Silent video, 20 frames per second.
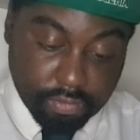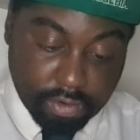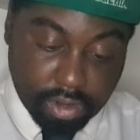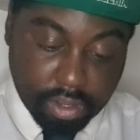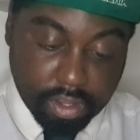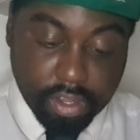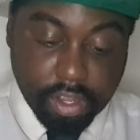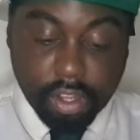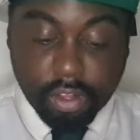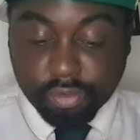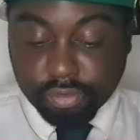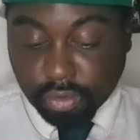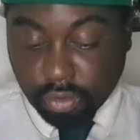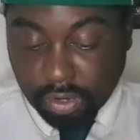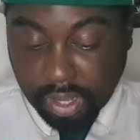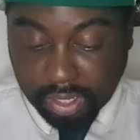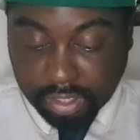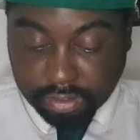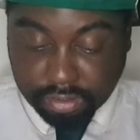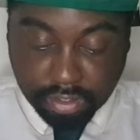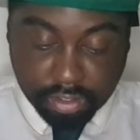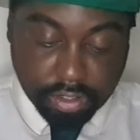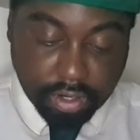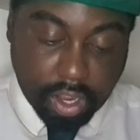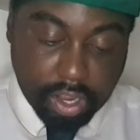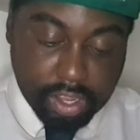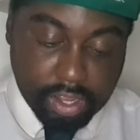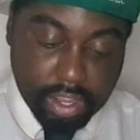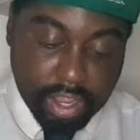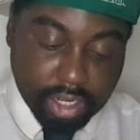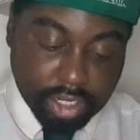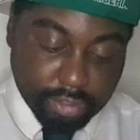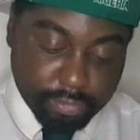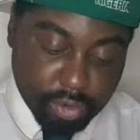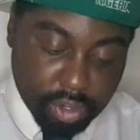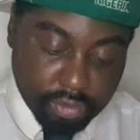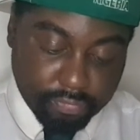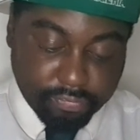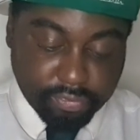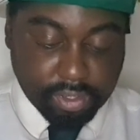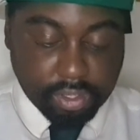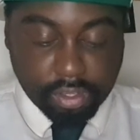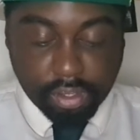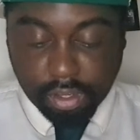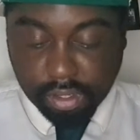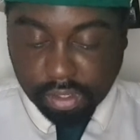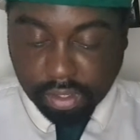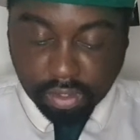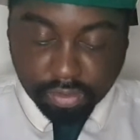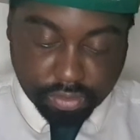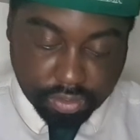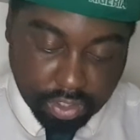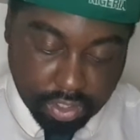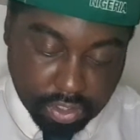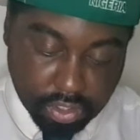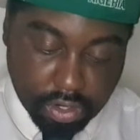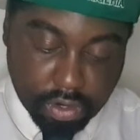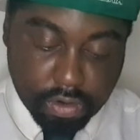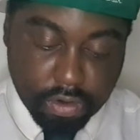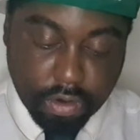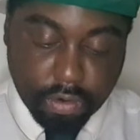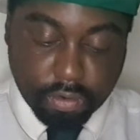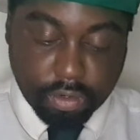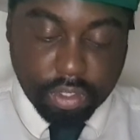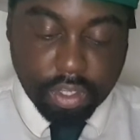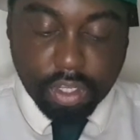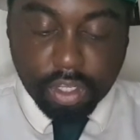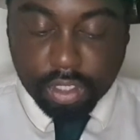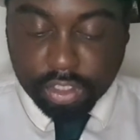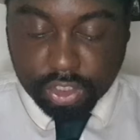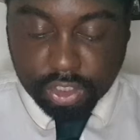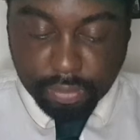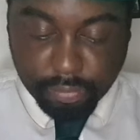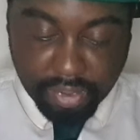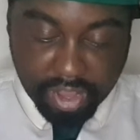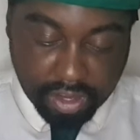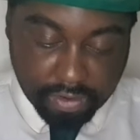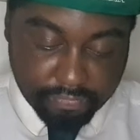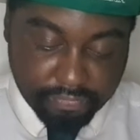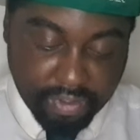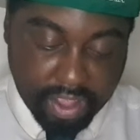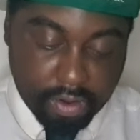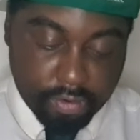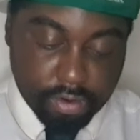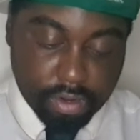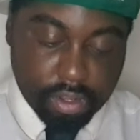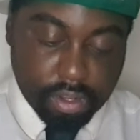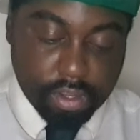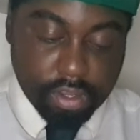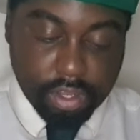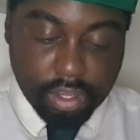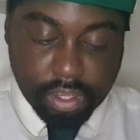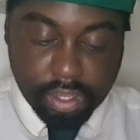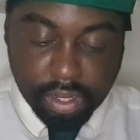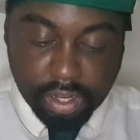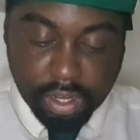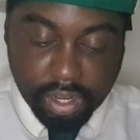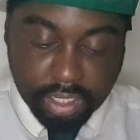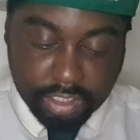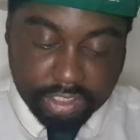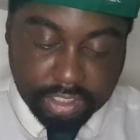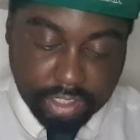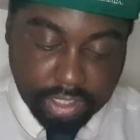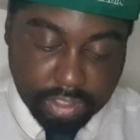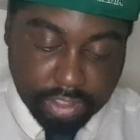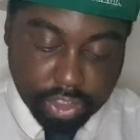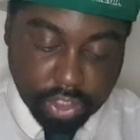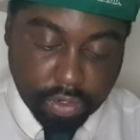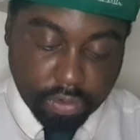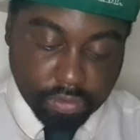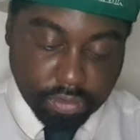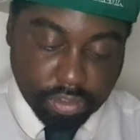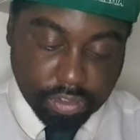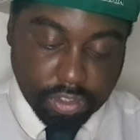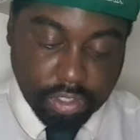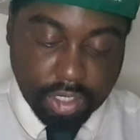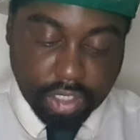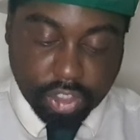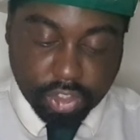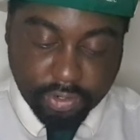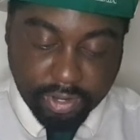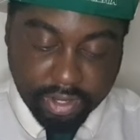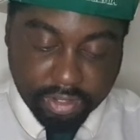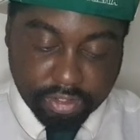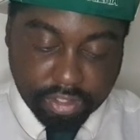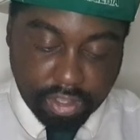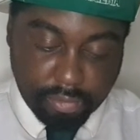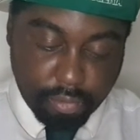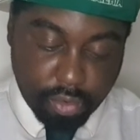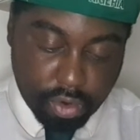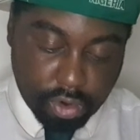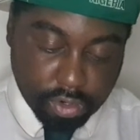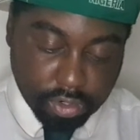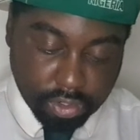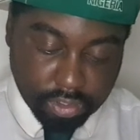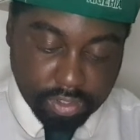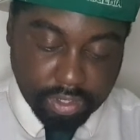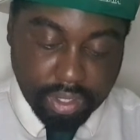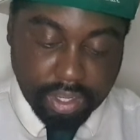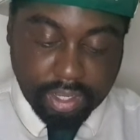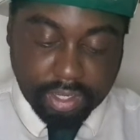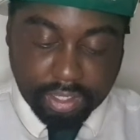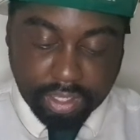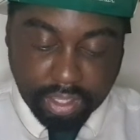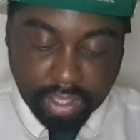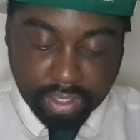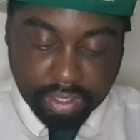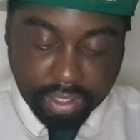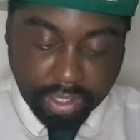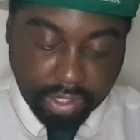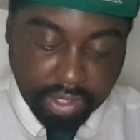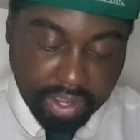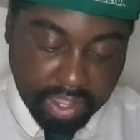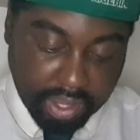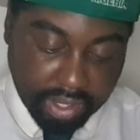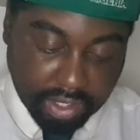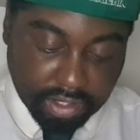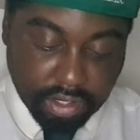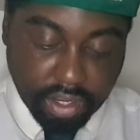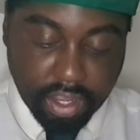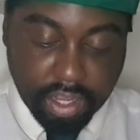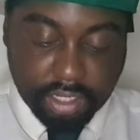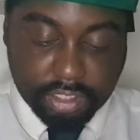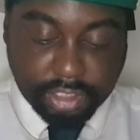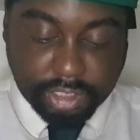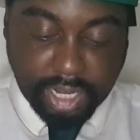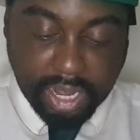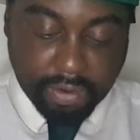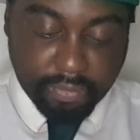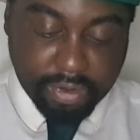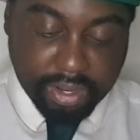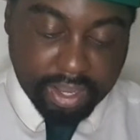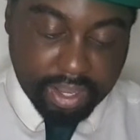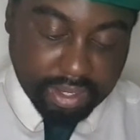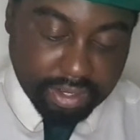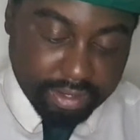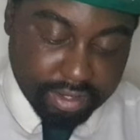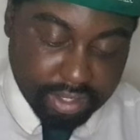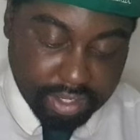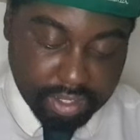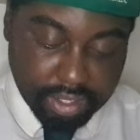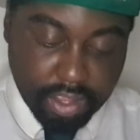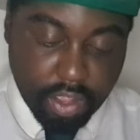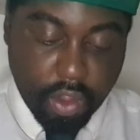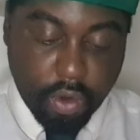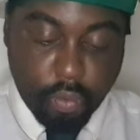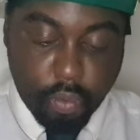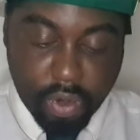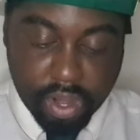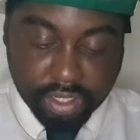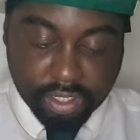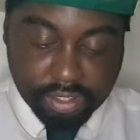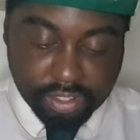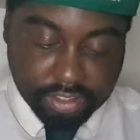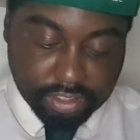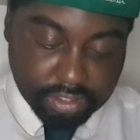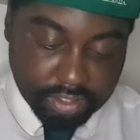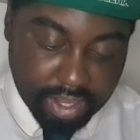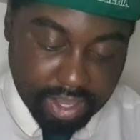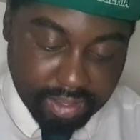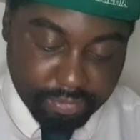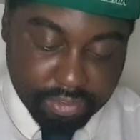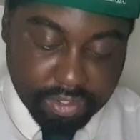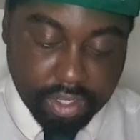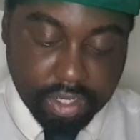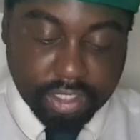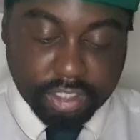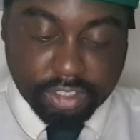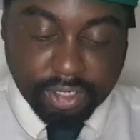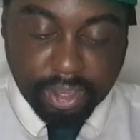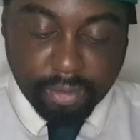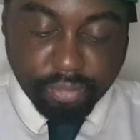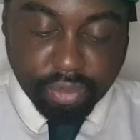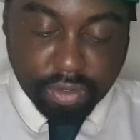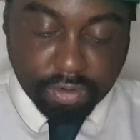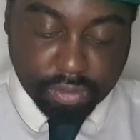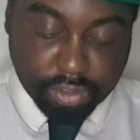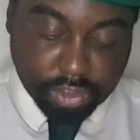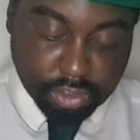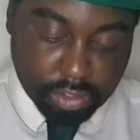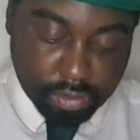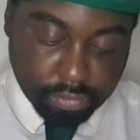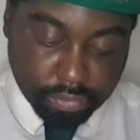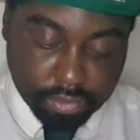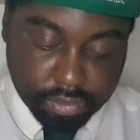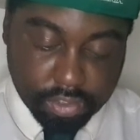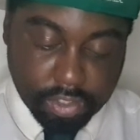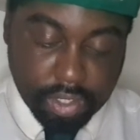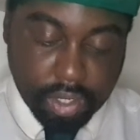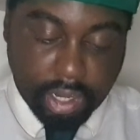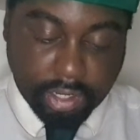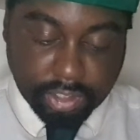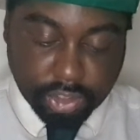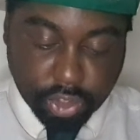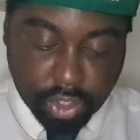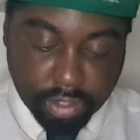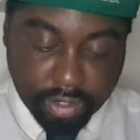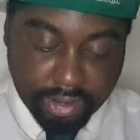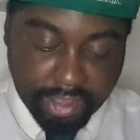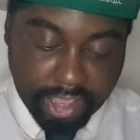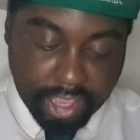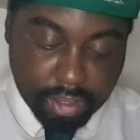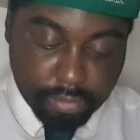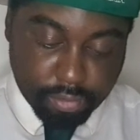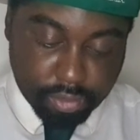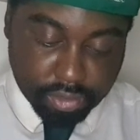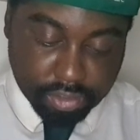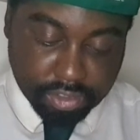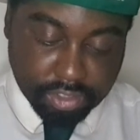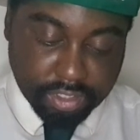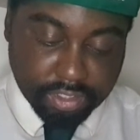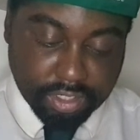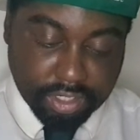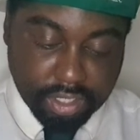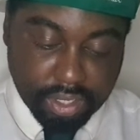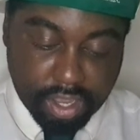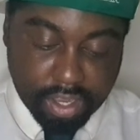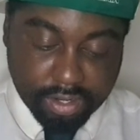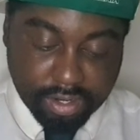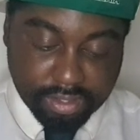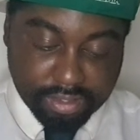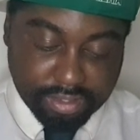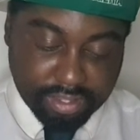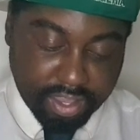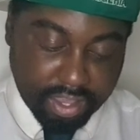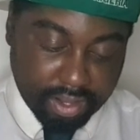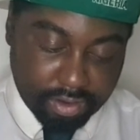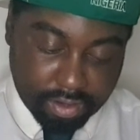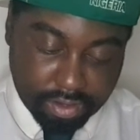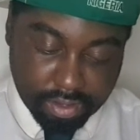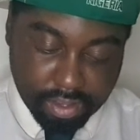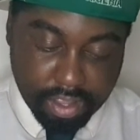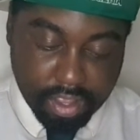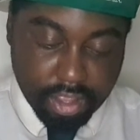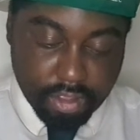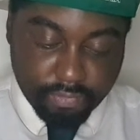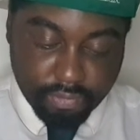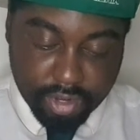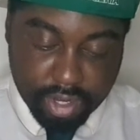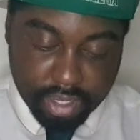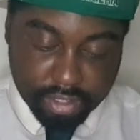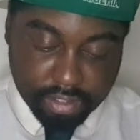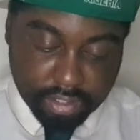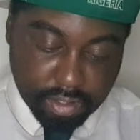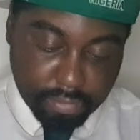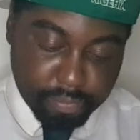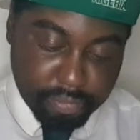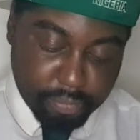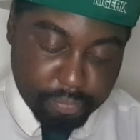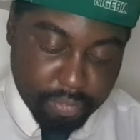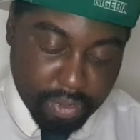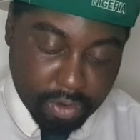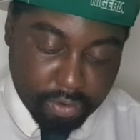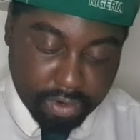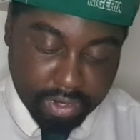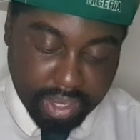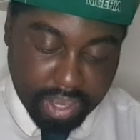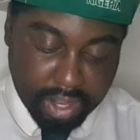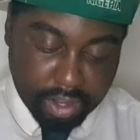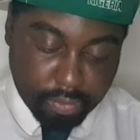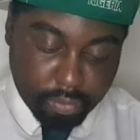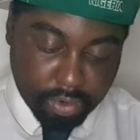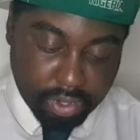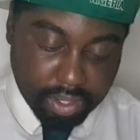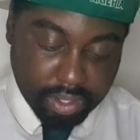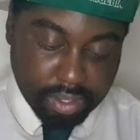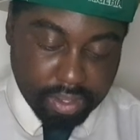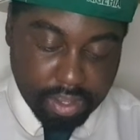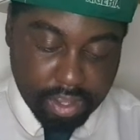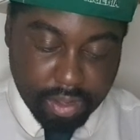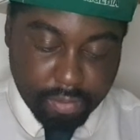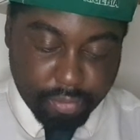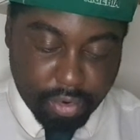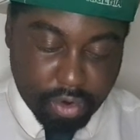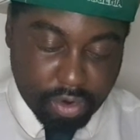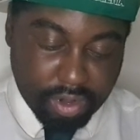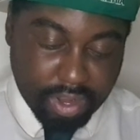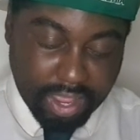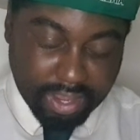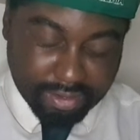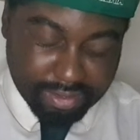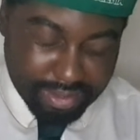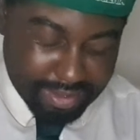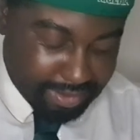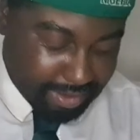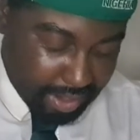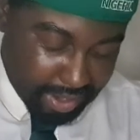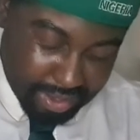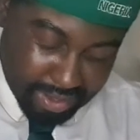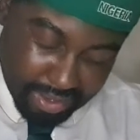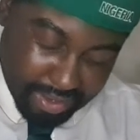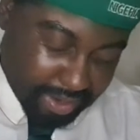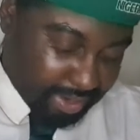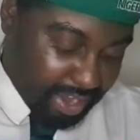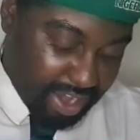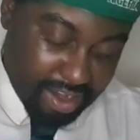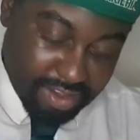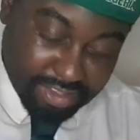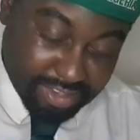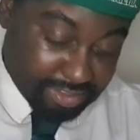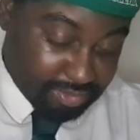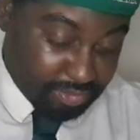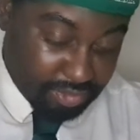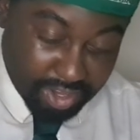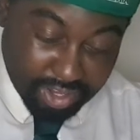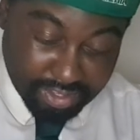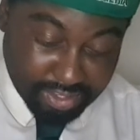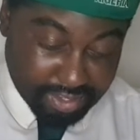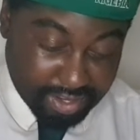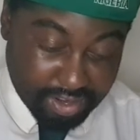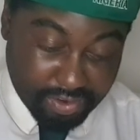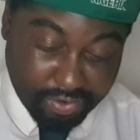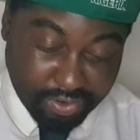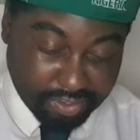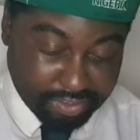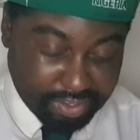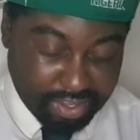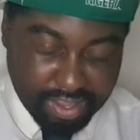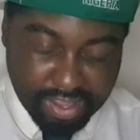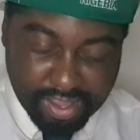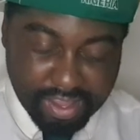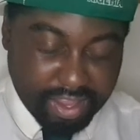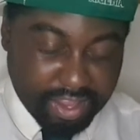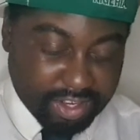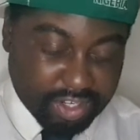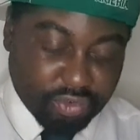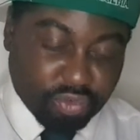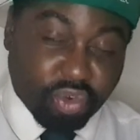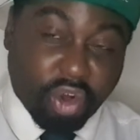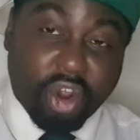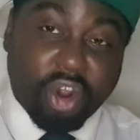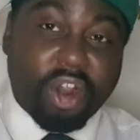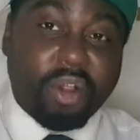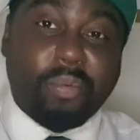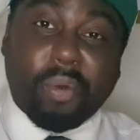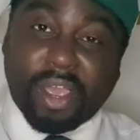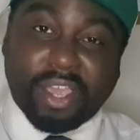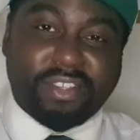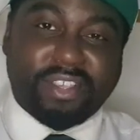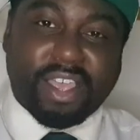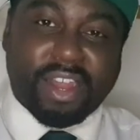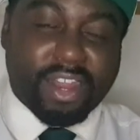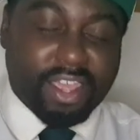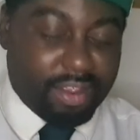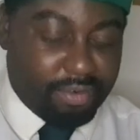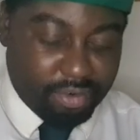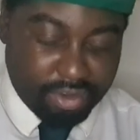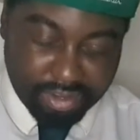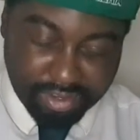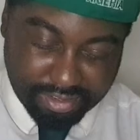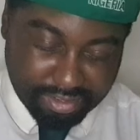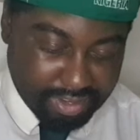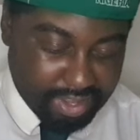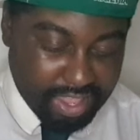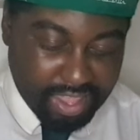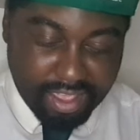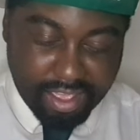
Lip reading: Right. So like I said, Eddie Murphy, Arsenio Hall, Jermaine Fowler, Leslie Jones, Tracy Morgan, Kiki Lane, Shari Headley, Wesley Snipes, James Earl Jones, John Amos, Tiana Taylor, Vanessa Bell Calloway, Paul Lacks, her character's fucking hilarious. It's wrong, but it's hilarious.